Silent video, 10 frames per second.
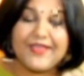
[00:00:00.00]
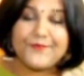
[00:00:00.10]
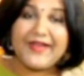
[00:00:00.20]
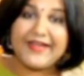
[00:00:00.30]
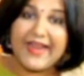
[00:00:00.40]

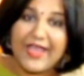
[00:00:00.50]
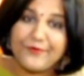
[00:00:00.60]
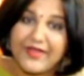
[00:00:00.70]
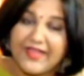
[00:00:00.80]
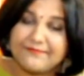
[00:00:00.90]
Well,
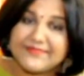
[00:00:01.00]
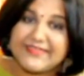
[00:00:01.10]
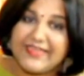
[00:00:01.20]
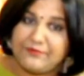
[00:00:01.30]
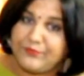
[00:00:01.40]
now comes
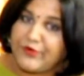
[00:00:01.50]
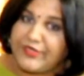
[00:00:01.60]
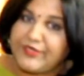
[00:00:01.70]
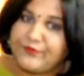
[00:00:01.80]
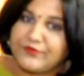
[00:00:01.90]
the
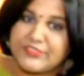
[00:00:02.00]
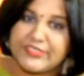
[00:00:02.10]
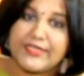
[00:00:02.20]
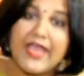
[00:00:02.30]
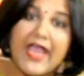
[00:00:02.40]
important
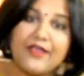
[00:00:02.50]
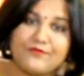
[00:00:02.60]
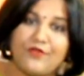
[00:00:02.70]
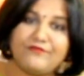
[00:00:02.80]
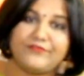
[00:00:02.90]
question, how
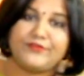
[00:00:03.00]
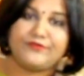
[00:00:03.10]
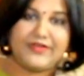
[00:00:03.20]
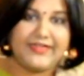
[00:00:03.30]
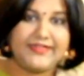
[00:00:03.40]
often
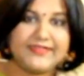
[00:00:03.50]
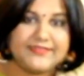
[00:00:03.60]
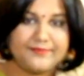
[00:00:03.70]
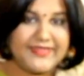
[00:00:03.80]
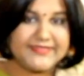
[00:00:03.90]
to clean
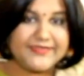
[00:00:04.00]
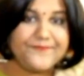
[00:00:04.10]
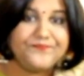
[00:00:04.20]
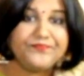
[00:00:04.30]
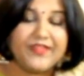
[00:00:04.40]
this mess?
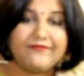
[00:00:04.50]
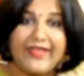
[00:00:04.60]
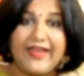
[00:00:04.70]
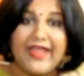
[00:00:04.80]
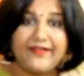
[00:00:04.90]

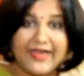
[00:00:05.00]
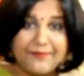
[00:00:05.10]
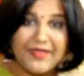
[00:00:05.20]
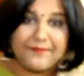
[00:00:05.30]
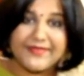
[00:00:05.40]
Well, I try
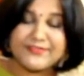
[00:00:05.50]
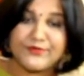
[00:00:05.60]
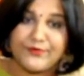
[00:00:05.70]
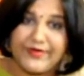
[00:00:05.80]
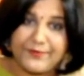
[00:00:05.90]
my best
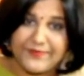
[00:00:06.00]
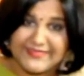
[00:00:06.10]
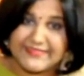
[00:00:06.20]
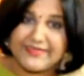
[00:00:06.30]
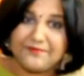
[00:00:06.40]
to do it
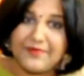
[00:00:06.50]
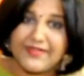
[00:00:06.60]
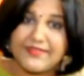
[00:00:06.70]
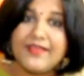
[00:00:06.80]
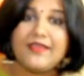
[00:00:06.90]
once in a
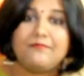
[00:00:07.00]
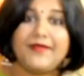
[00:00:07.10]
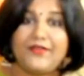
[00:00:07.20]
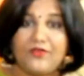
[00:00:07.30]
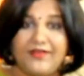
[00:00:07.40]
month,
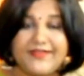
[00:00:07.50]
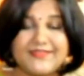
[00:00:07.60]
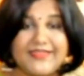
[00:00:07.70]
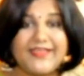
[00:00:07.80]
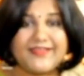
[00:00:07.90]
but
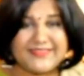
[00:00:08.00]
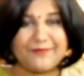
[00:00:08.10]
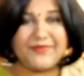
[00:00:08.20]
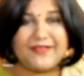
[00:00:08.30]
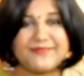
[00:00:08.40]
honestly,
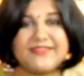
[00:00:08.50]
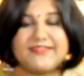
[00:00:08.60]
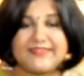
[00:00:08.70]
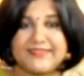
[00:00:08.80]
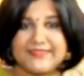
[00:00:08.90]
sometimes it
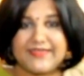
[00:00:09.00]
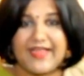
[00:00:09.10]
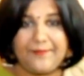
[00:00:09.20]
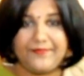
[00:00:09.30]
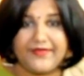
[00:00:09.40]
just doesn't
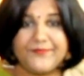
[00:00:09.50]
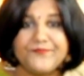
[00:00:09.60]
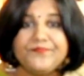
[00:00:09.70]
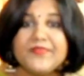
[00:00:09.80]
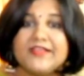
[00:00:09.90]
happen.
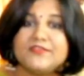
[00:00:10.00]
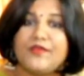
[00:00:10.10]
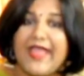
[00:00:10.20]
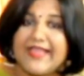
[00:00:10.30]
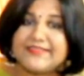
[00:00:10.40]

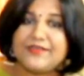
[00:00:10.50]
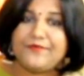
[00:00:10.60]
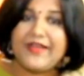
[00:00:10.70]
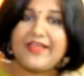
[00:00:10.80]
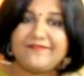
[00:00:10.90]
So as and
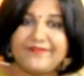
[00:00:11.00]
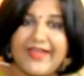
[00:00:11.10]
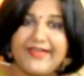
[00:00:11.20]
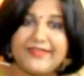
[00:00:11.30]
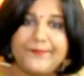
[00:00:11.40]
when I
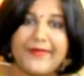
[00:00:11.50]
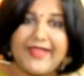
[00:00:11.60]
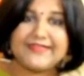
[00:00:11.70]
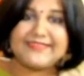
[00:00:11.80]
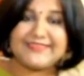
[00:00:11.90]
find the
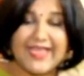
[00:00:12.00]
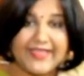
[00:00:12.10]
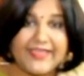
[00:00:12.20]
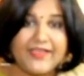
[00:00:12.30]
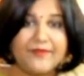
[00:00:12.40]
piles
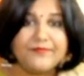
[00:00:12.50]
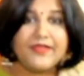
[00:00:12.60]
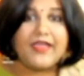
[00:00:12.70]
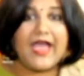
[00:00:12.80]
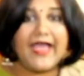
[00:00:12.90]
stacking up,
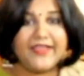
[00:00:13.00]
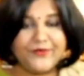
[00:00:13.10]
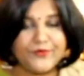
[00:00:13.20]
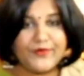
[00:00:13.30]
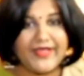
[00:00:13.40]
I
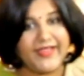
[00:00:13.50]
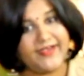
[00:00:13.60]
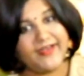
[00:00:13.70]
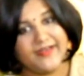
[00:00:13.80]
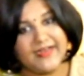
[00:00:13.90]
go
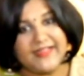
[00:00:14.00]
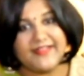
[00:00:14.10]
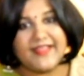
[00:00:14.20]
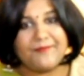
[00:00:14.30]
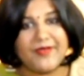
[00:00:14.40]
ahead and
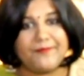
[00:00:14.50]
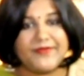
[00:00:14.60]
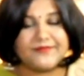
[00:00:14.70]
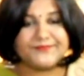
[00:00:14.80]
clean them up.